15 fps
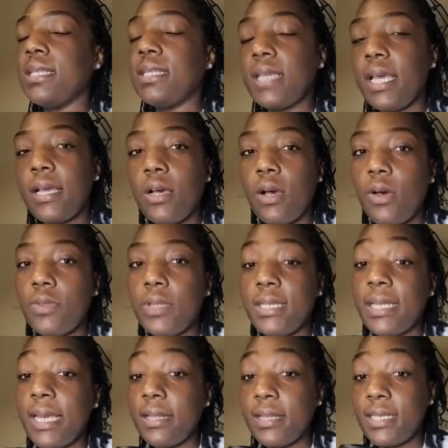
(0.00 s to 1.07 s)
to take on
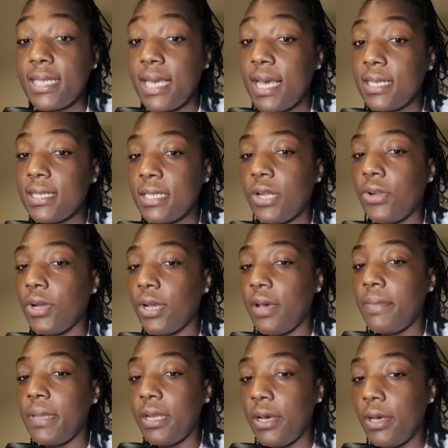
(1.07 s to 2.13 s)
the daily tasks that are
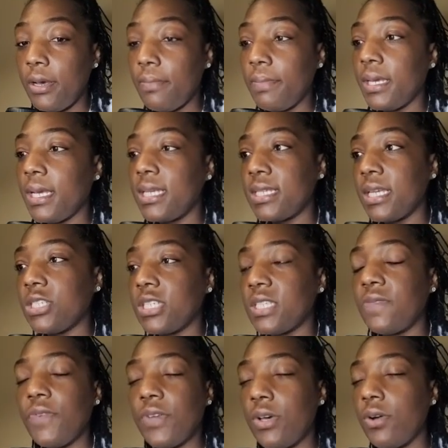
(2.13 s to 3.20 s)
coming up because I
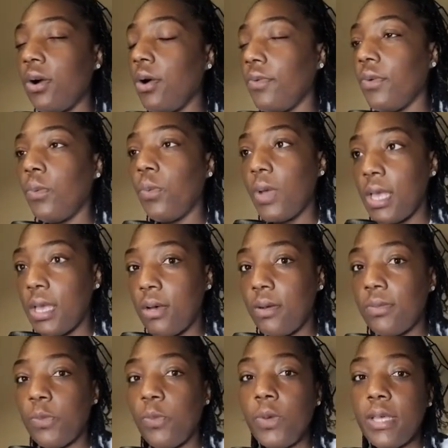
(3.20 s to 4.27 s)
just feel
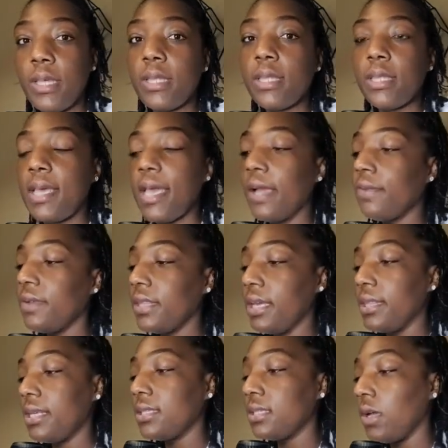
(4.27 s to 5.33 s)
overwhelmed with
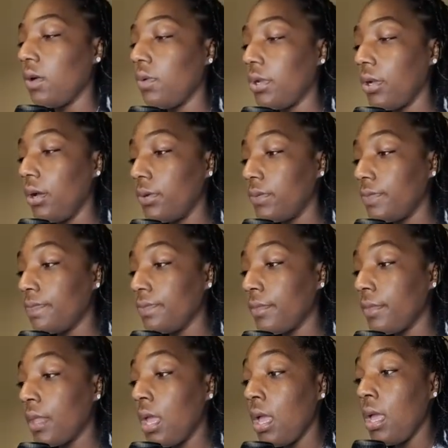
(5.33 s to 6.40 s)
everything that's going on.
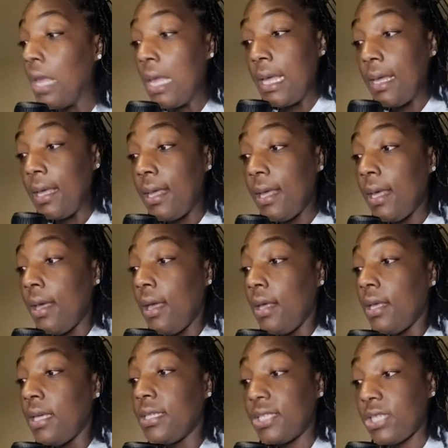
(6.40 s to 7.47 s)

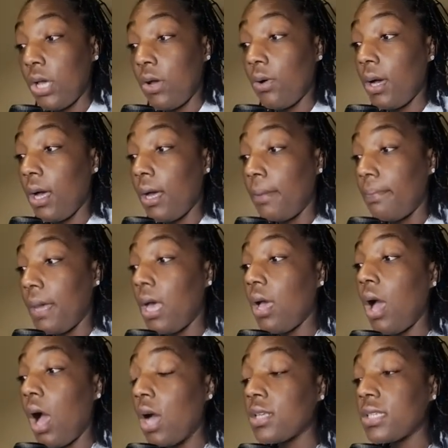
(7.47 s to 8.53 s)
So
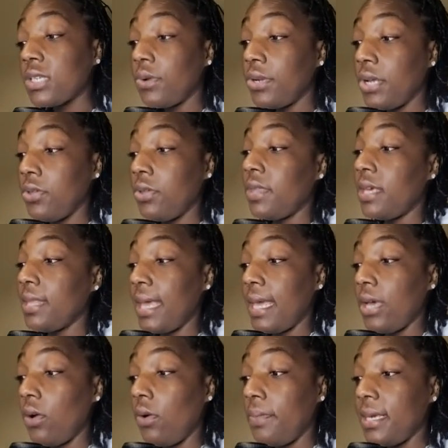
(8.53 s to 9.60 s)
also another thing
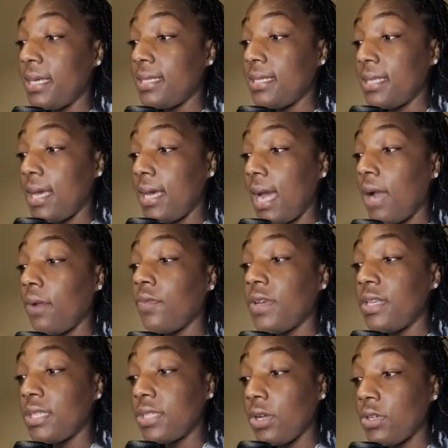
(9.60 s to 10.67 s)
that helped me is that I
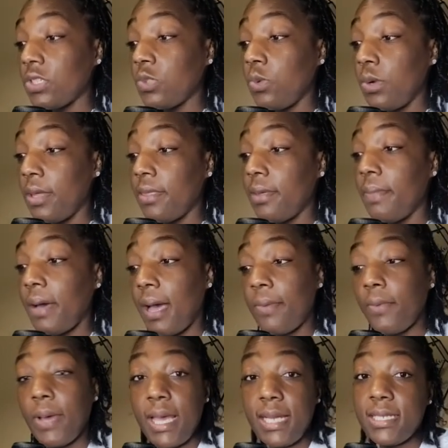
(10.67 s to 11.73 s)
researched what the
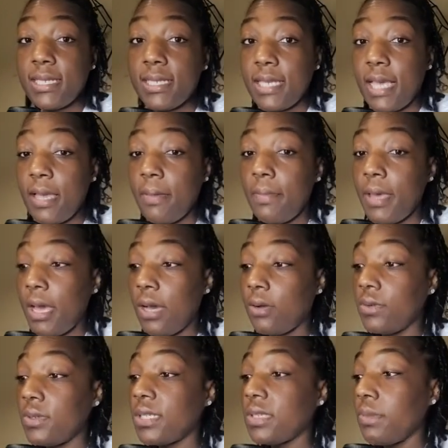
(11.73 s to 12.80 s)
Bible had to say
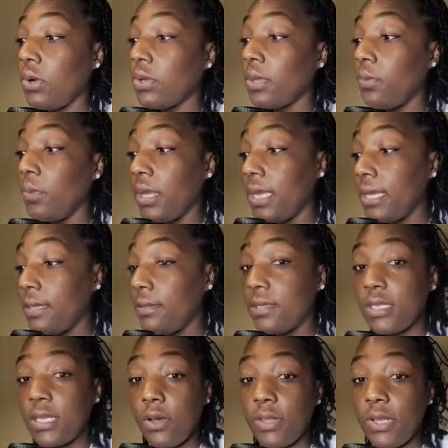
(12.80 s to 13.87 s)
about smoking
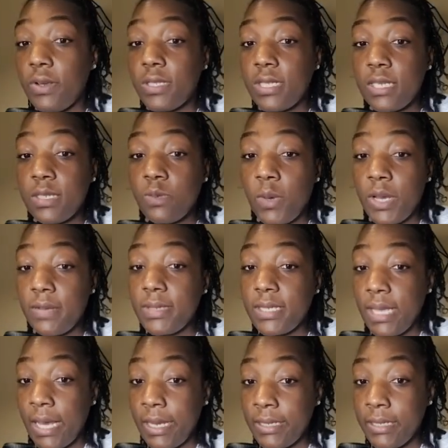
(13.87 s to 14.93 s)
weed. So there's this
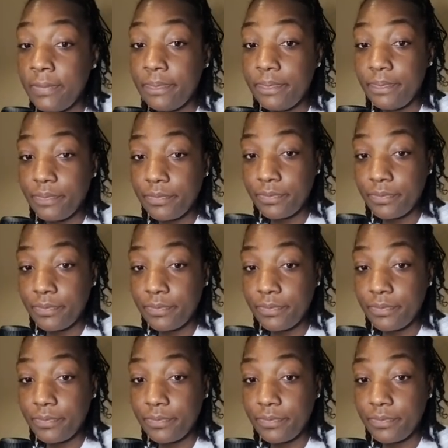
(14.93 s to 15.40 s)
website